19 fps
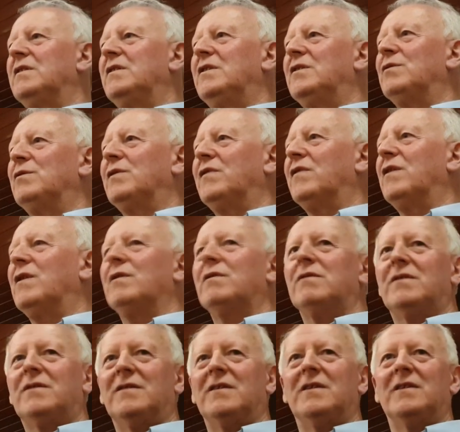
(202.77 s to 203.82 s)
you know, it's
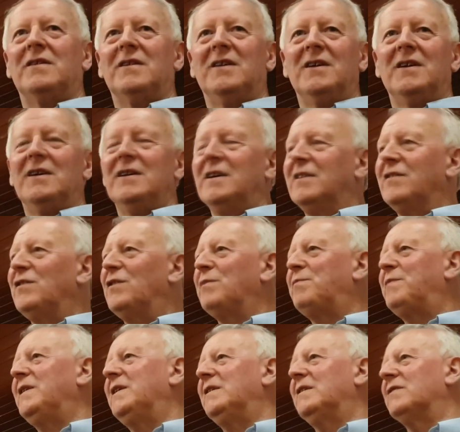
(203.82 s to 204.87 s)
not a
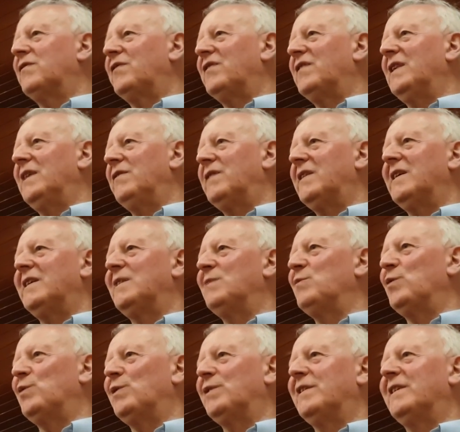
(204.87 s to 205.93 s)
period of slavery
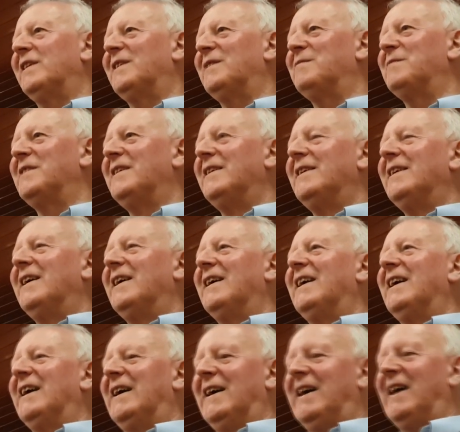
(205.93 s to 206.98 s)
anymore.
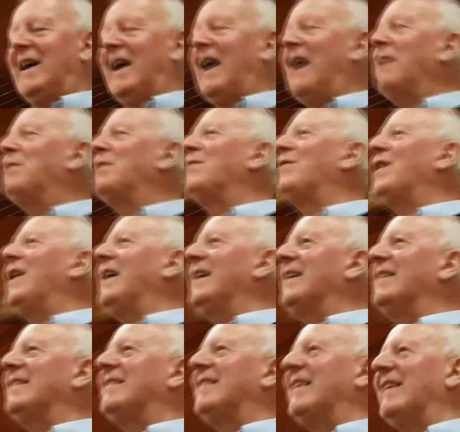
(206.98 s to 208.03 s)
I would have
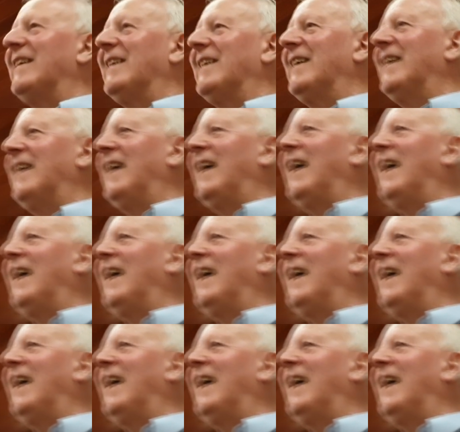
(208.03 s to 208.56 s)
liked, I